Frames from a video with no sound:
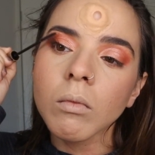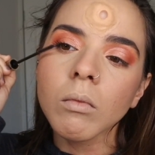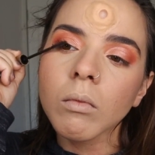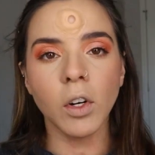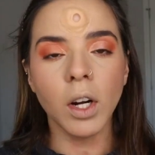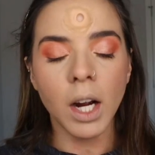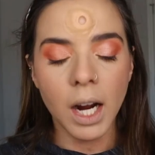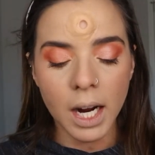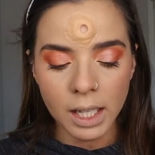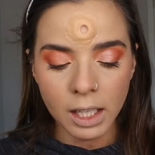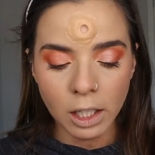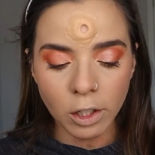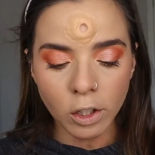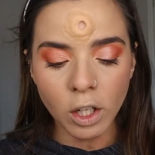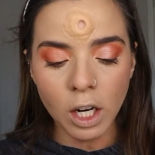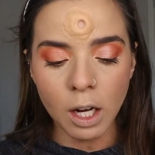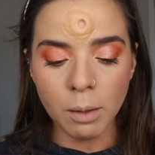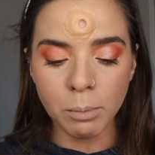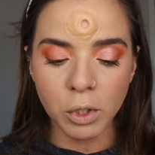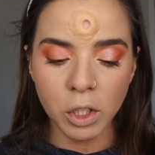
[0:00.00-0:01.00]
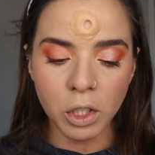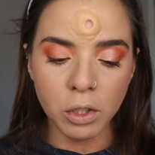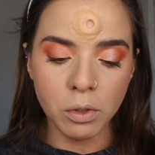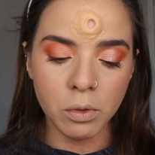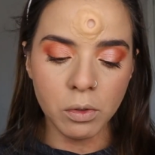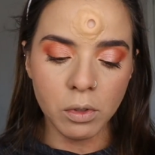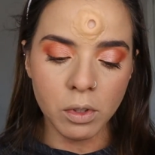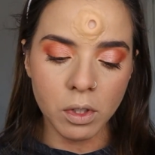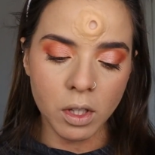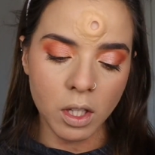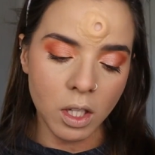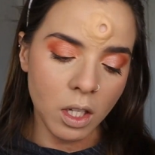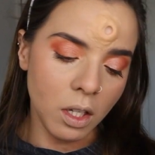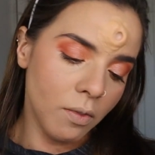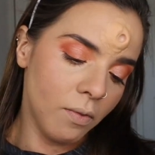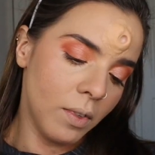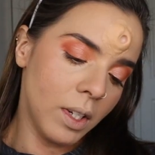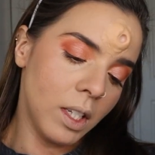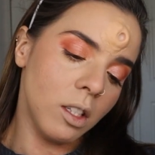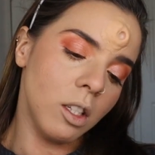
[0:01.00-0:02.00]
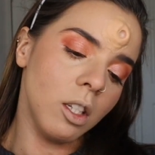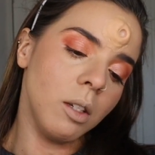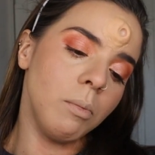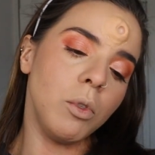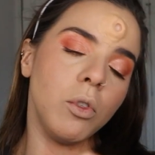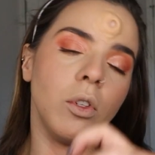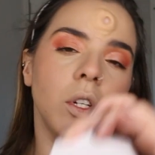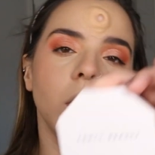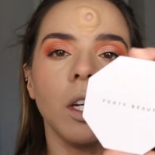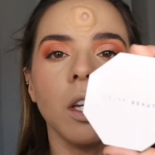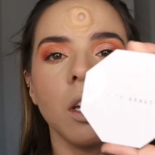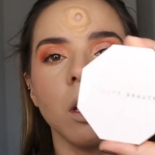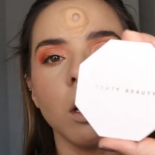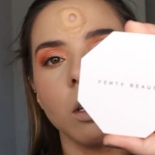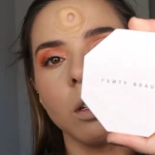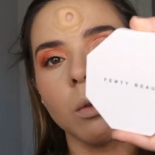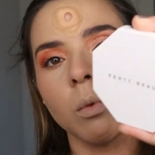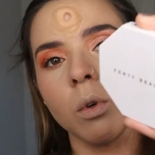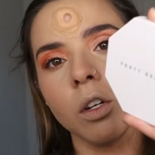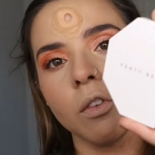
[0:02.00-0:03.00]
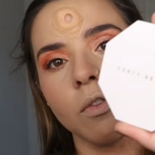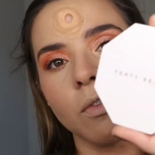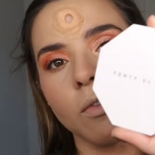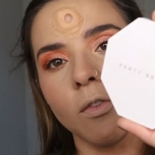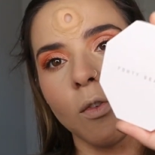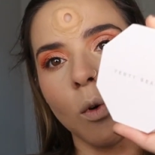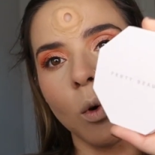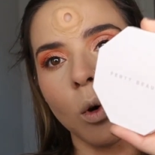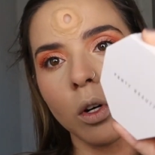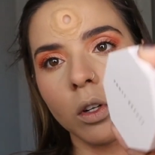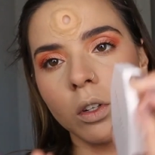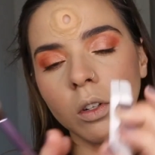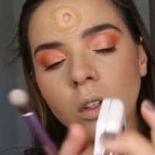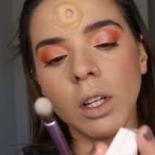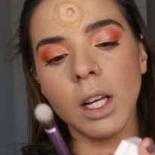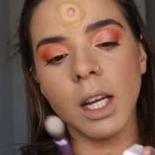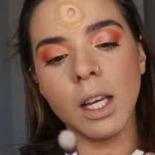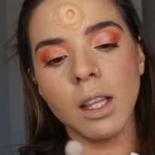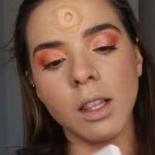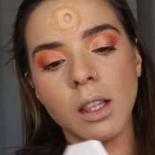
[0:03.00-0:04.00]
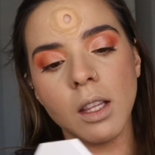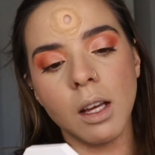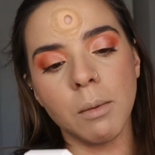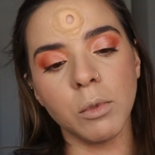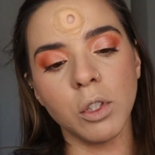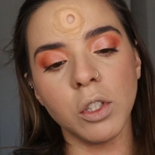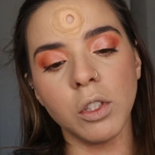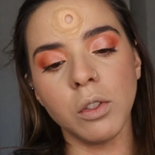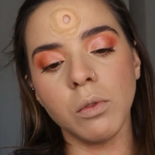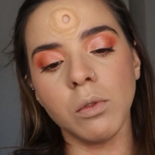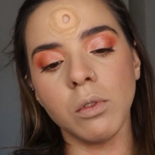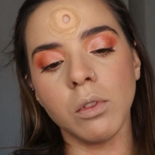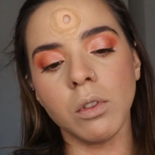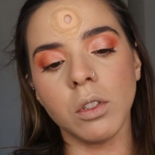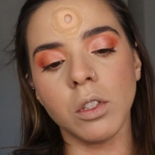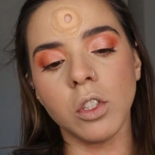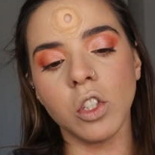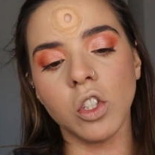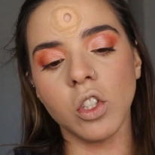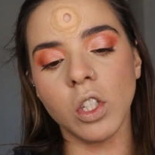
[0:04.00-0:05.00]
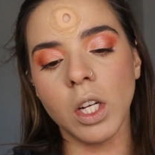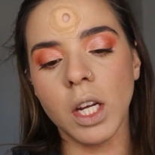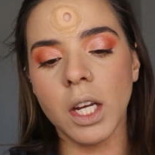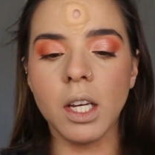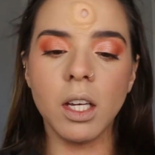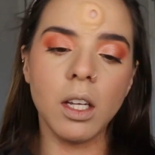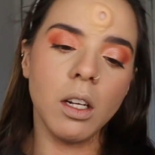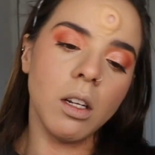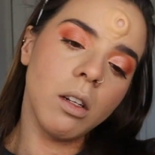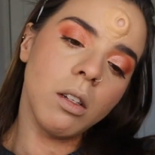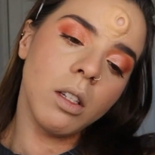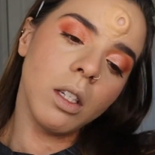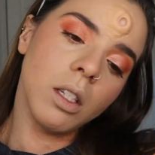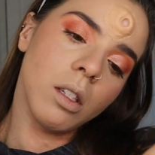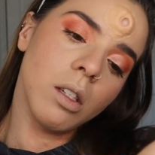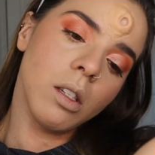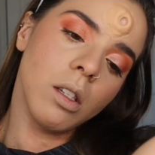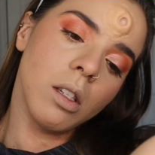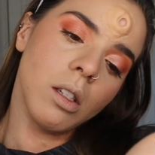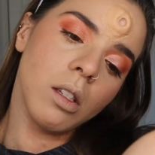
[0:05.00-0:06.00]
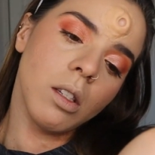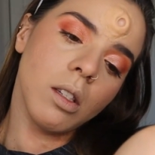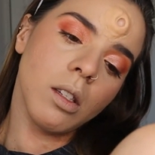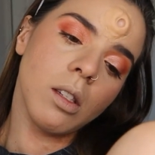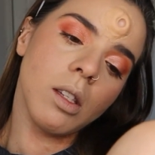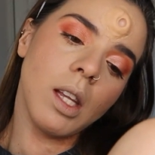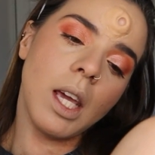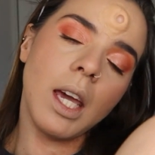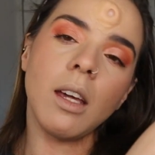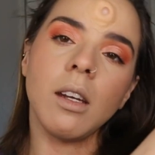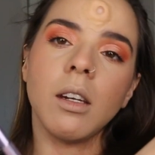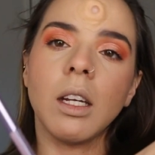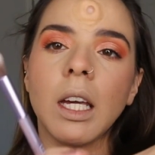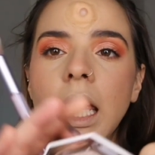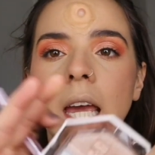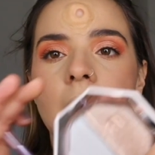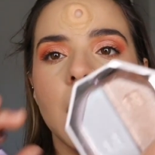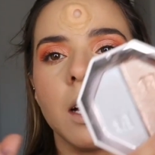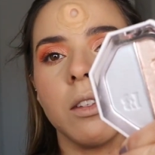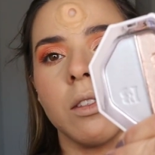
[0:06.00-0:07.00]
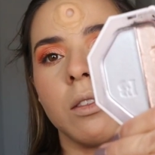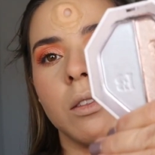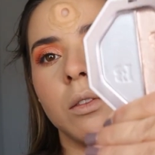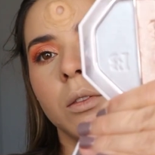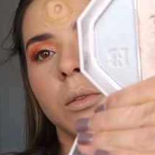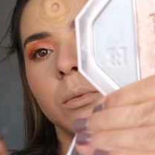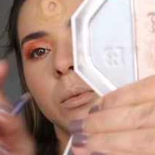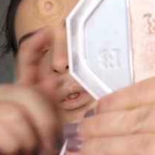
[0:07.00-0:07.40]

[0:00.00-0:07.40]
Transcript: For highlighter, I'm going to use the Fenty Beauty Kilowatt Foil, and I'm going to use the shade, this is Sand Castle,